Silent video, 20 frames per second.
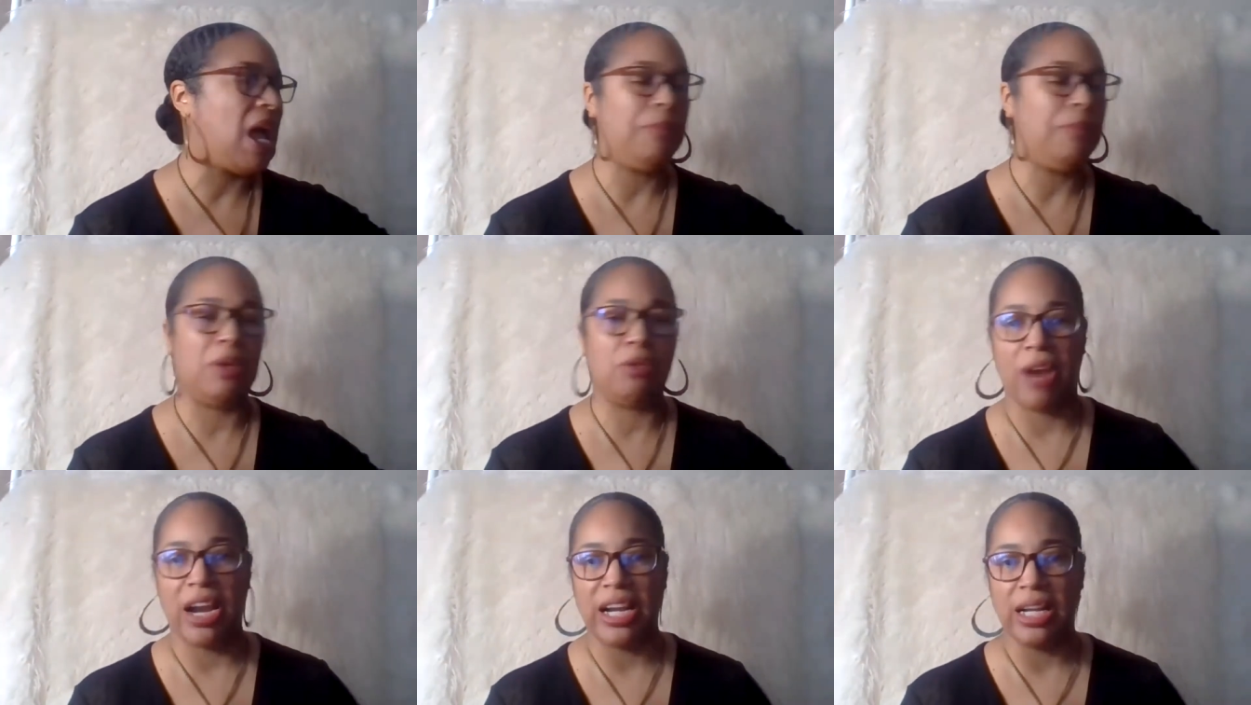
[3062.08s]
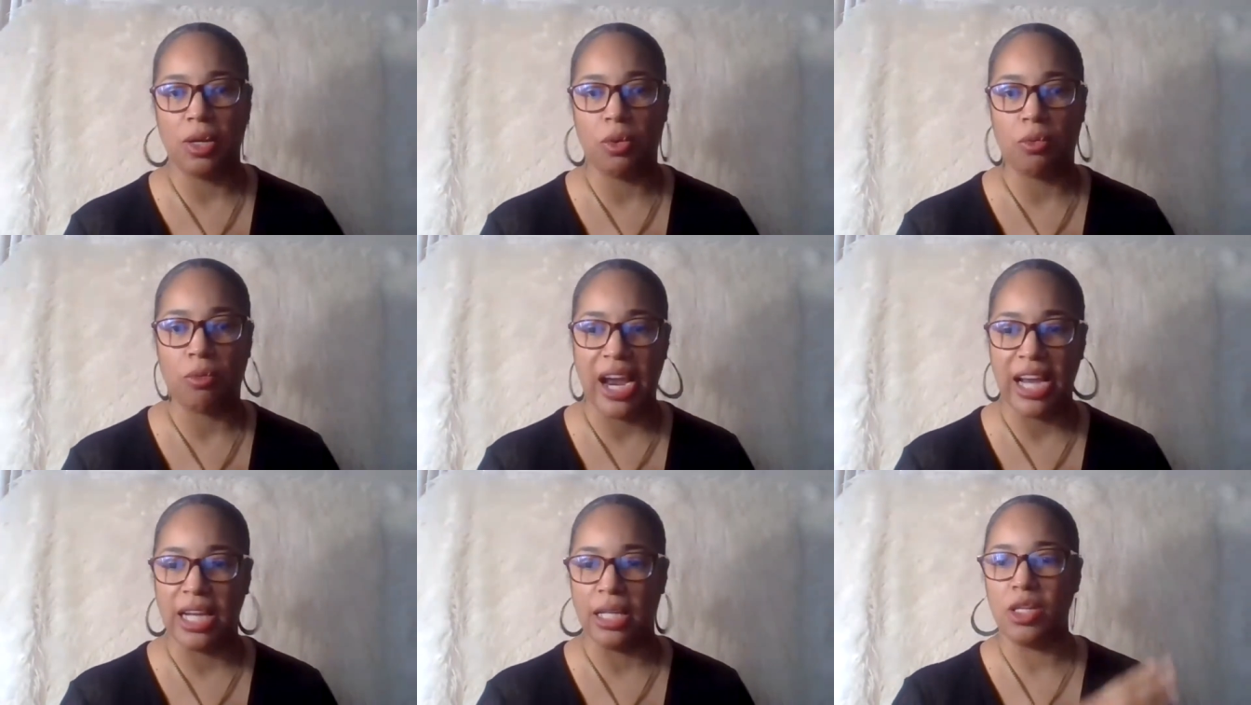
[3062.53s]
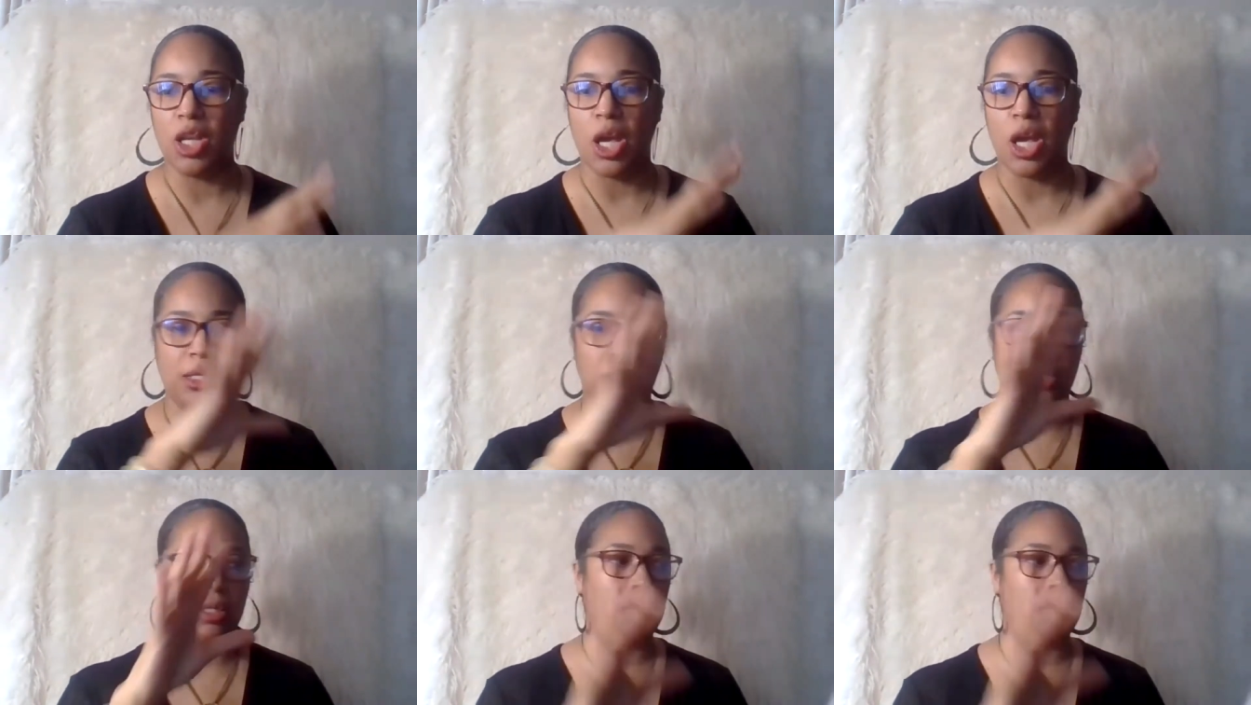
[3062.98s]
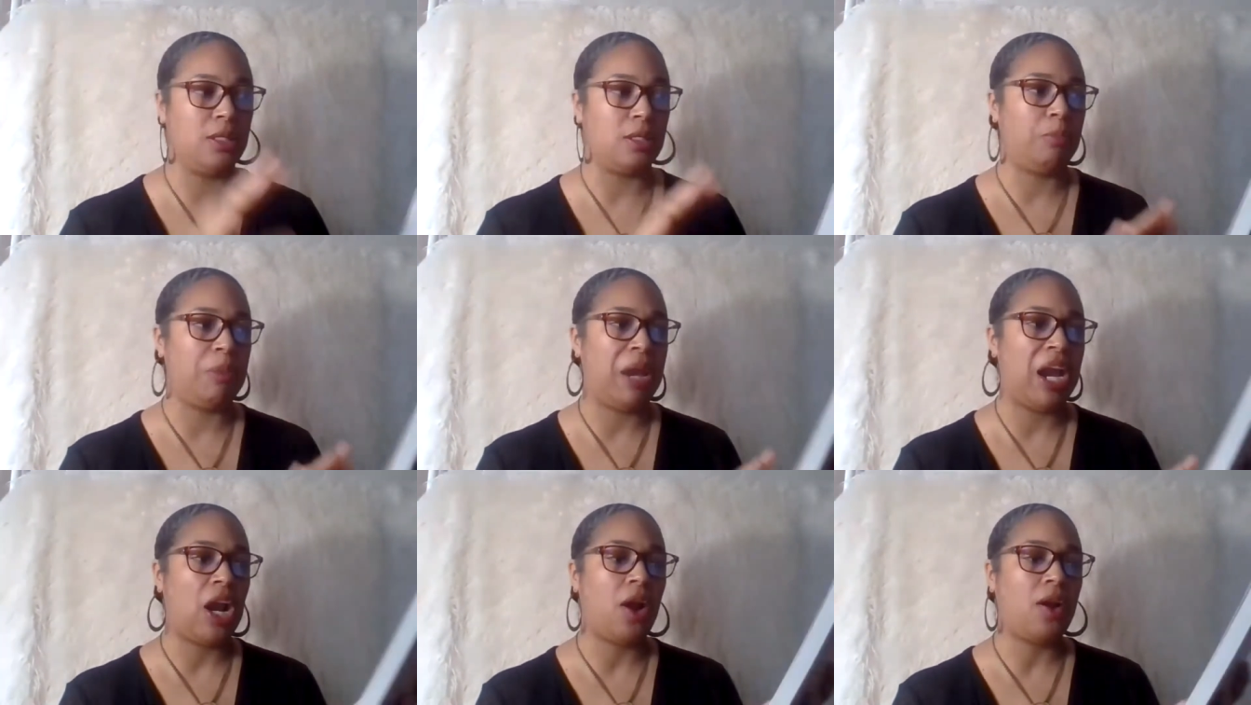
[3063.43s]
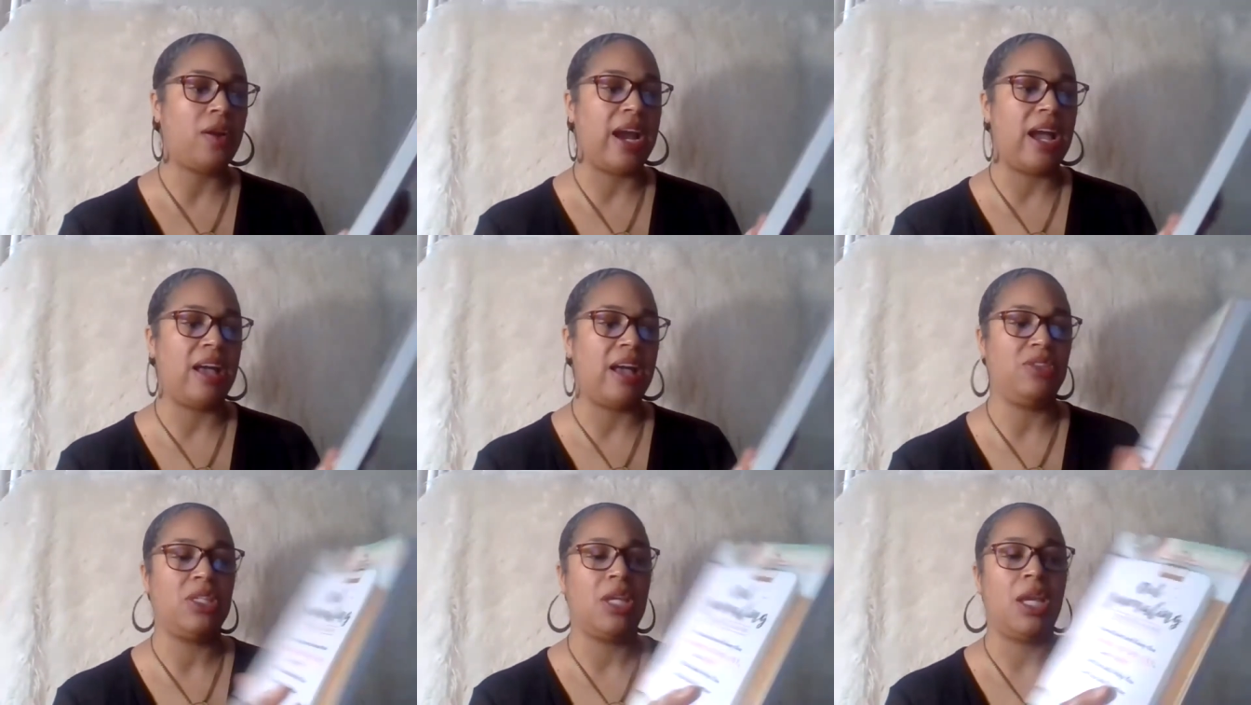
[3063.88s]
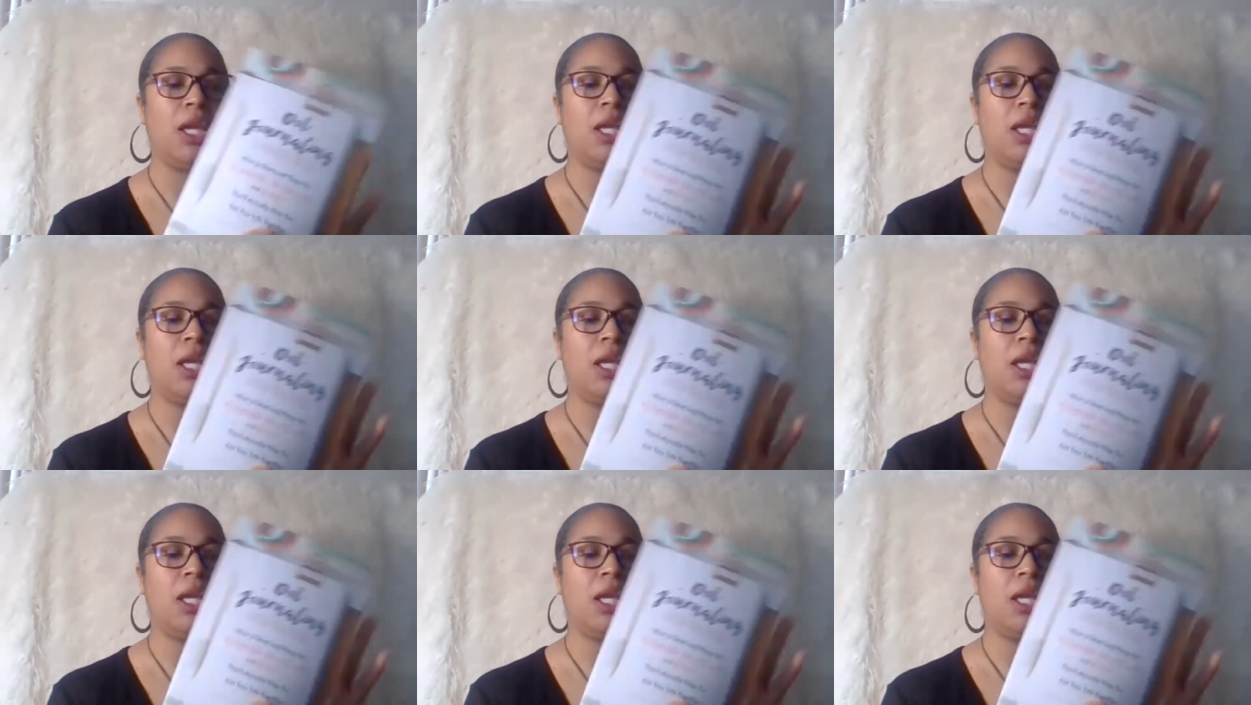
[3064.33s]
be ready to write tons and tons of paragraphs,